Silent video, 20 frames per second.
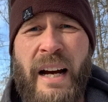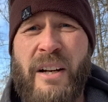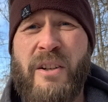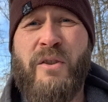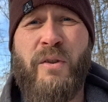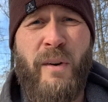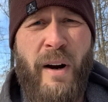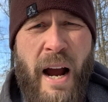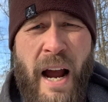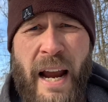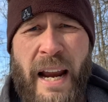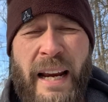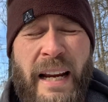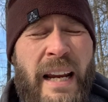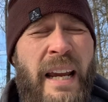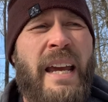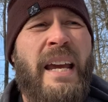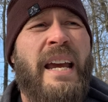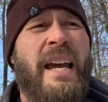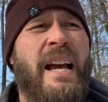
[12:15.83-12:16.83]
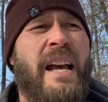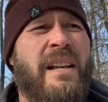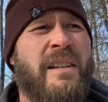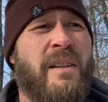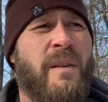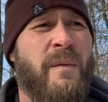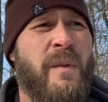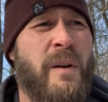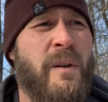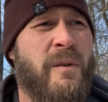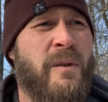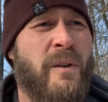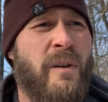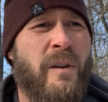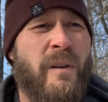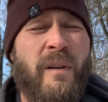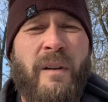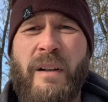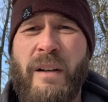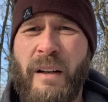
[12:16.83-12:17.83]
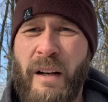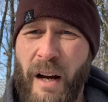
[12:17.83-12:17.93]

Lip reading: trying as the future